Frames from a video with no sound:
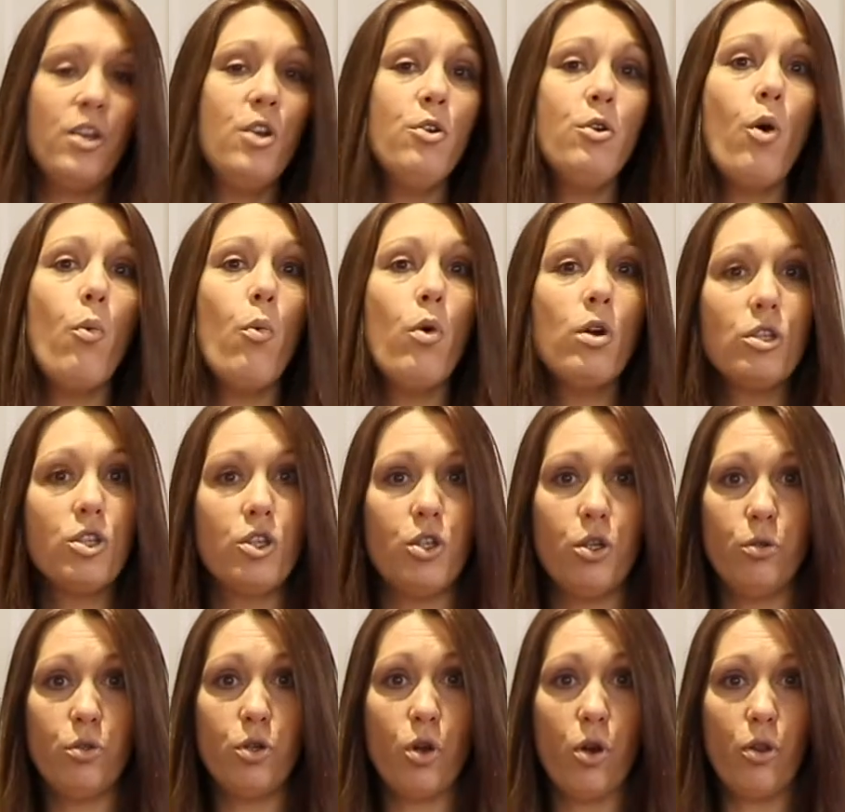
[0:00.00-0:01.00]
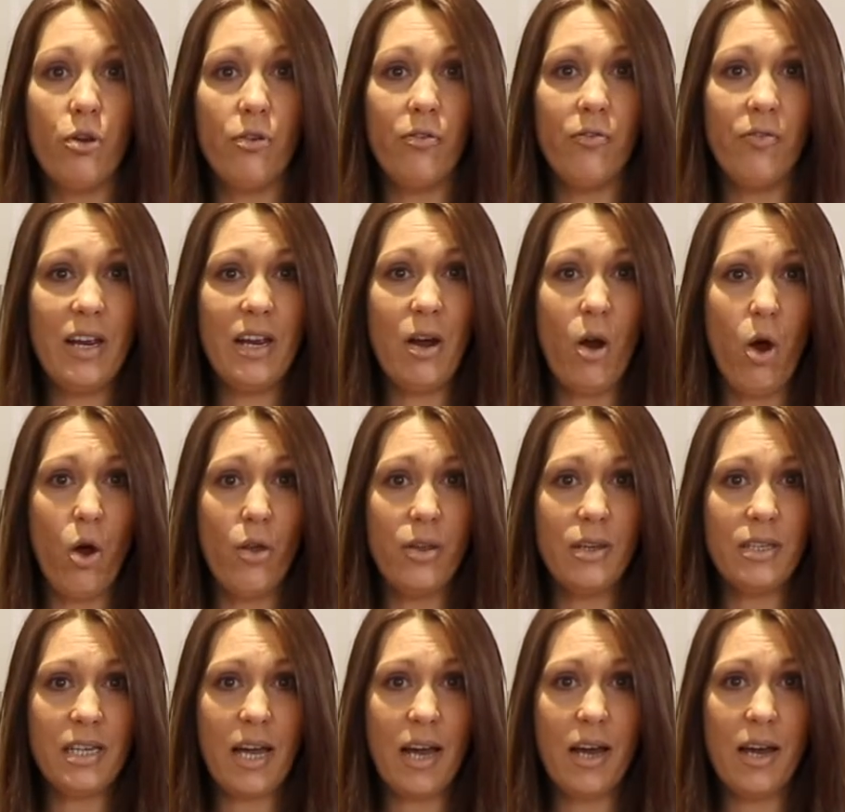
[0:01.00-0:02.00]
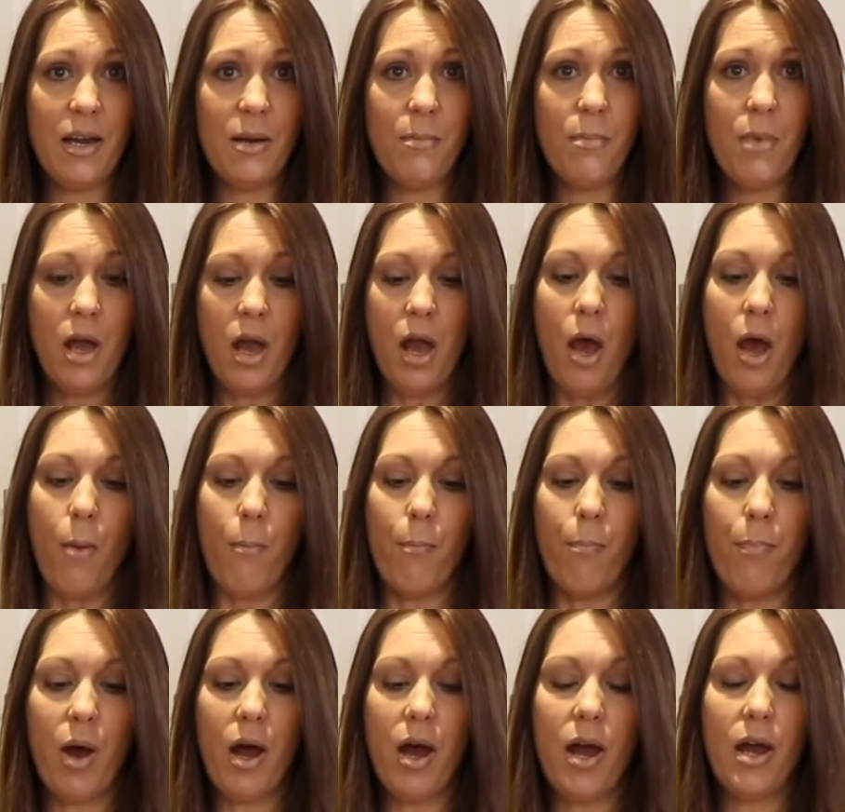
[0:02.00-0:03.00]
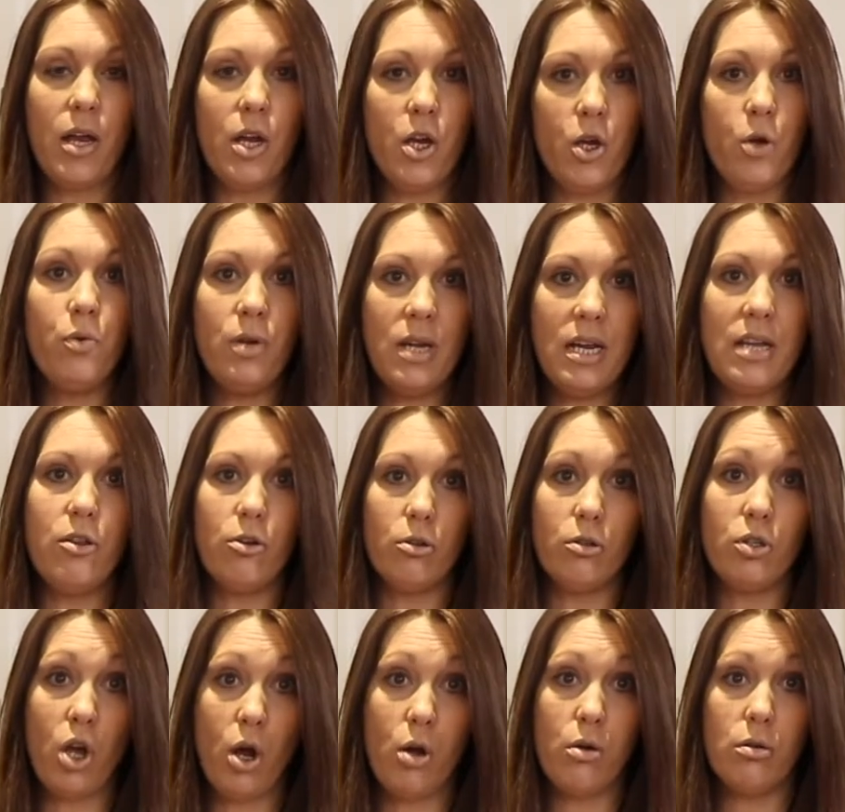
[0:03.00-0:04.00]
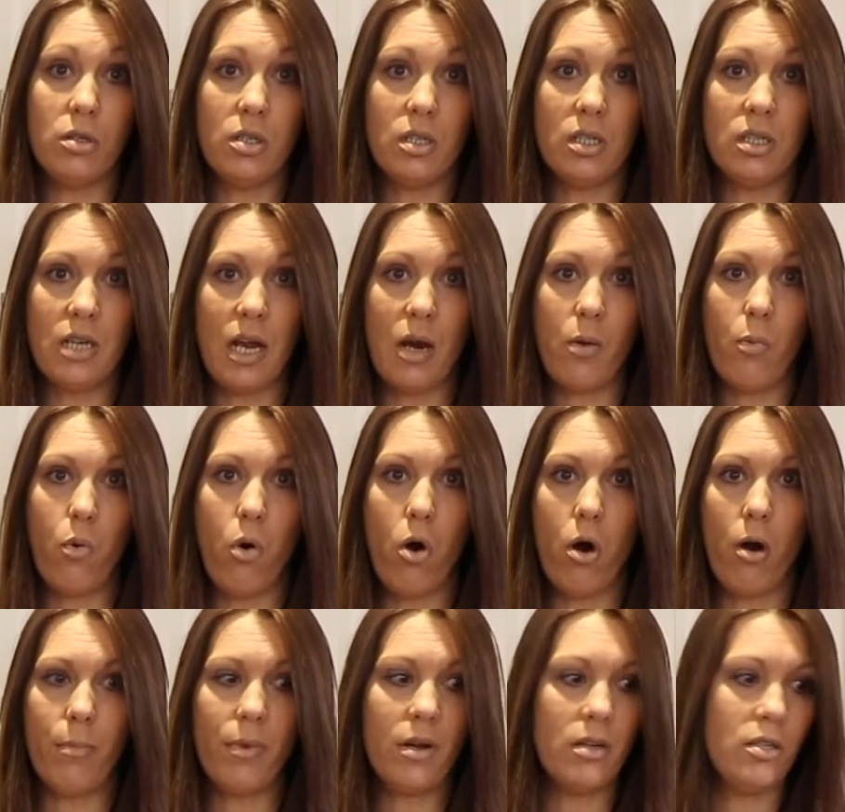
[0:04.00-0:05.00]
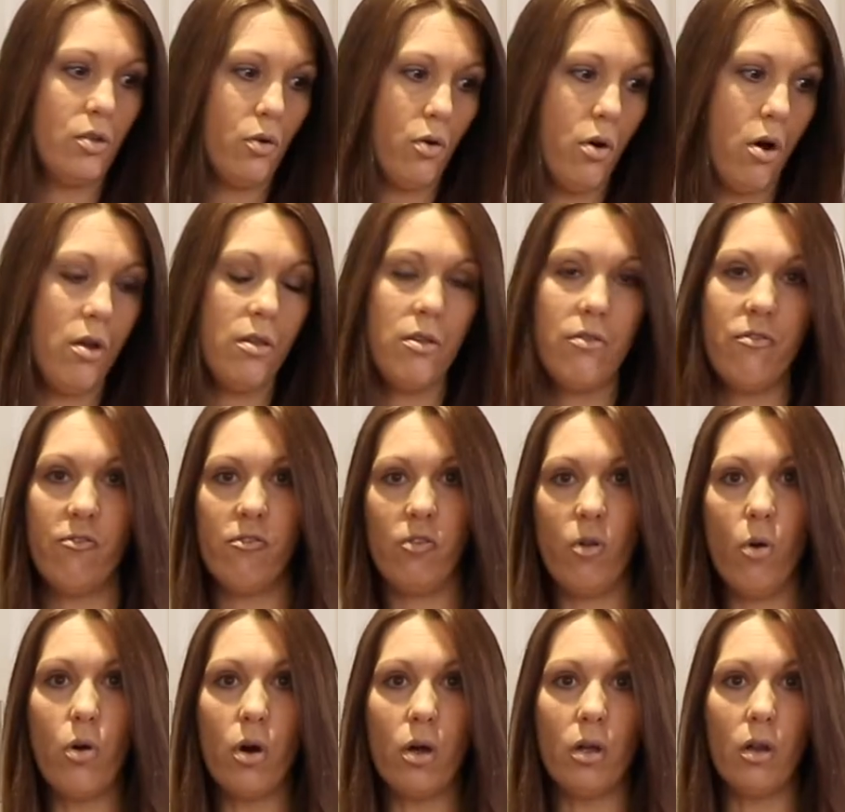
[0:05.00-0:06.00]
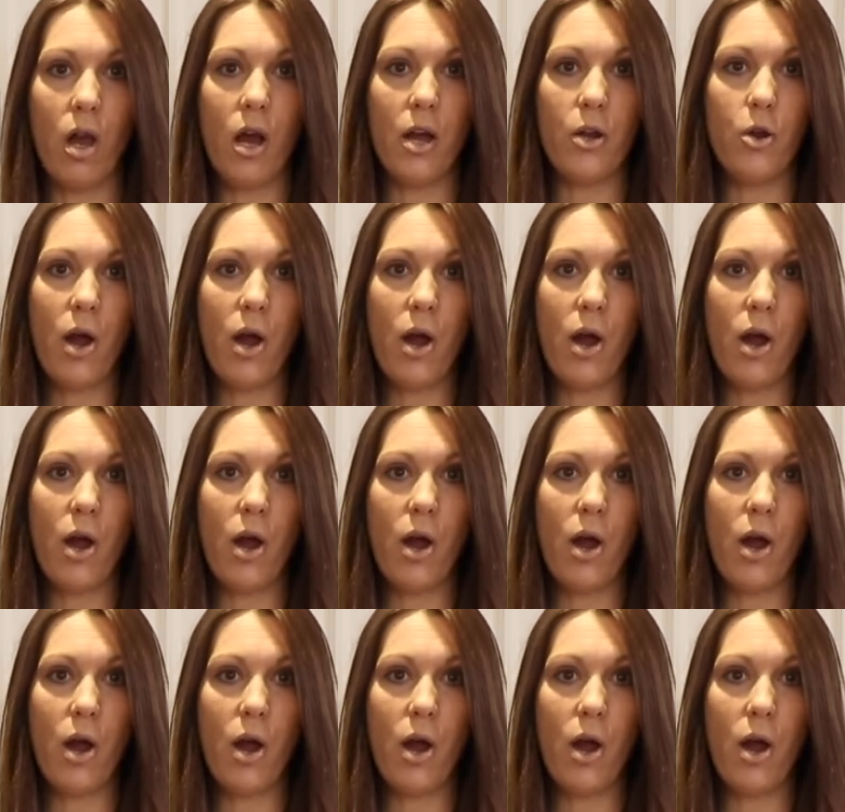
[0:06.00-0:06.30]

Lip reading: You don't want shoes on their feet all the time, but you need their toes to stay warm because they're on the floor a lot.